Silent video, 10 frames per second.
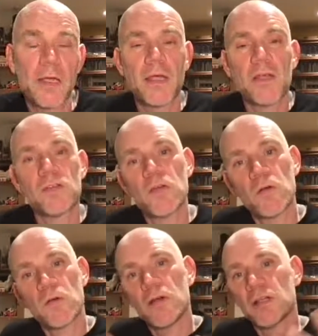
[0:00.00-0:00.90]

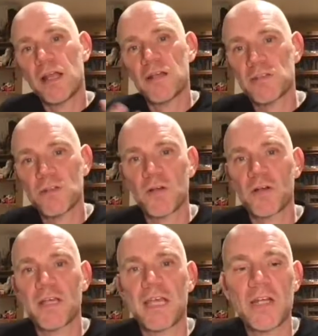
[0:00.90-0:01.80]
So there's
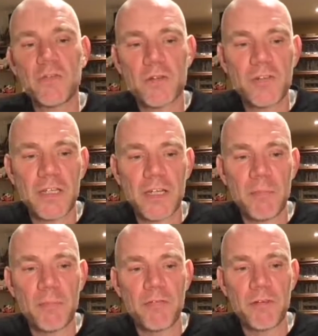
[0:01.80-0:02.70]
another interesting
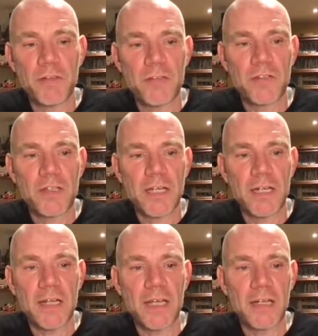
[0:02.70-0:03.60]
ambivalence
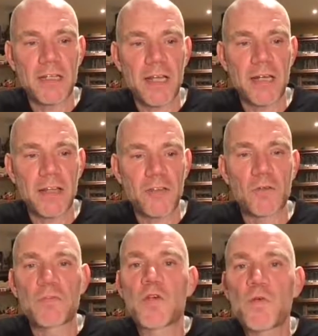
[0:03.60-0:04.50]
in that sort
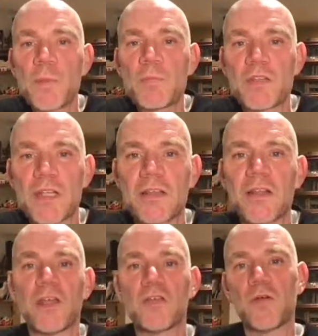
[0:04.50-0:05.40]
of creeps in
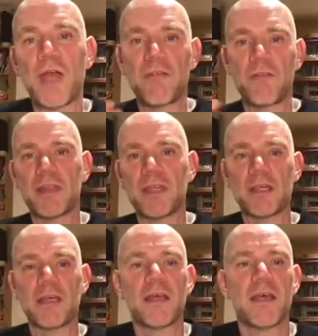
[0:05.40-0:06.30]
to
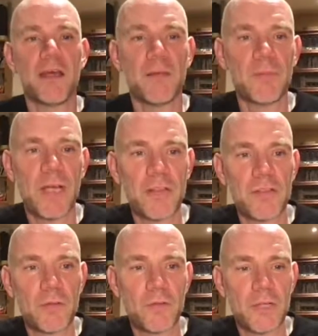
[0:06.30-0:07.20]
everything that
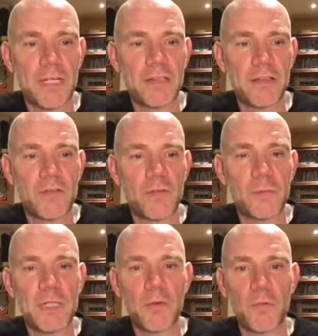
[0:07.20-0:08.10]
is related to
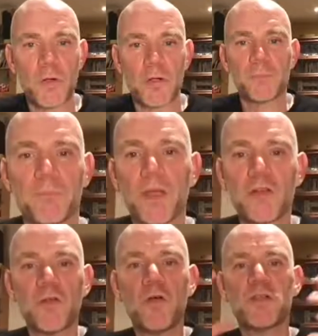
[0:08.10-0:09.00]
media work.
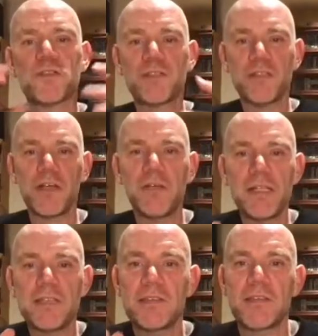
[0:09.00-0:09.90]
So a
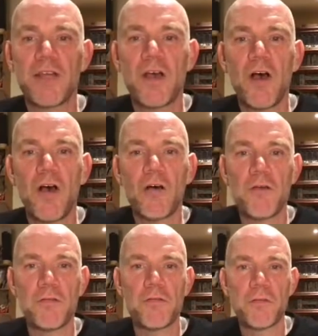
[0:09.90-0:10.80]
series
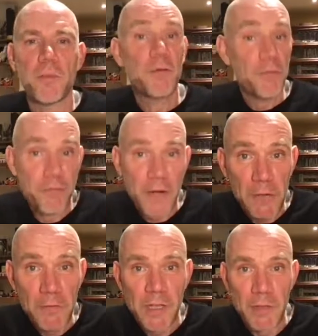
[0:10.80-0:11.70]
of
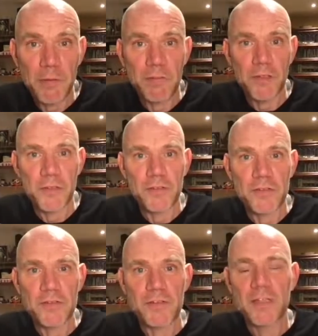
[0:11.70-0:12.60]
profound
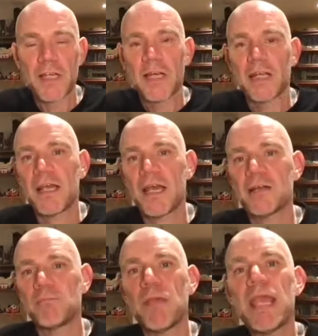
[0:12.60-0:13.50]
ambivalences
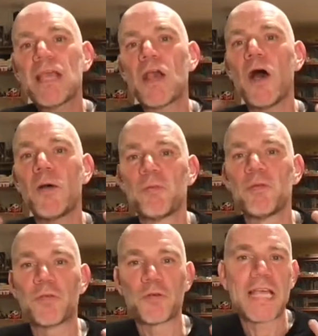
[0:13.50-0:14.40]
that make up
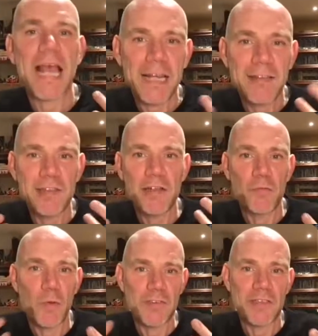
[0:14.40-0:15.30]
the reality of
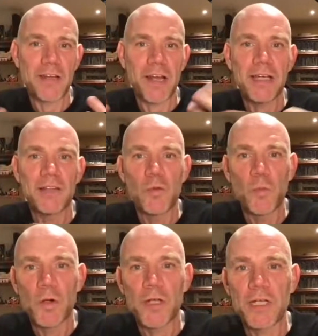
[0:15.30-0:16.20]
what's it like to
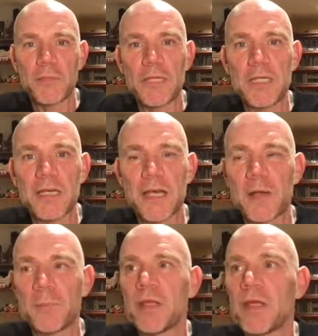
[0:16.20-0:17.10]
work in the
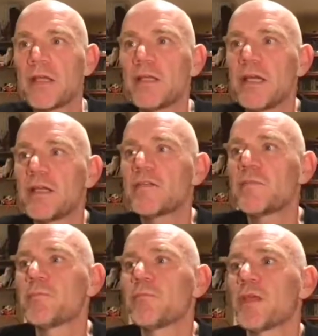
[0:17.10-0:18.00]
media, that,
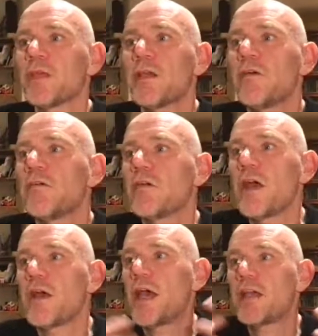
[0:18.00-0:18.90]

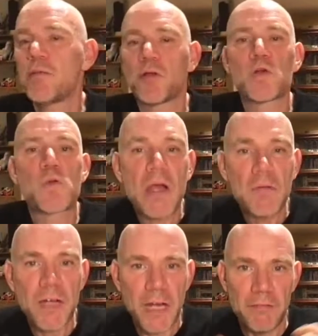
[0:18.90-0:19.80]
at the
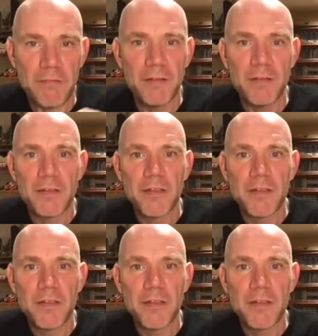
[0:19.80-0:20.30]
ground level,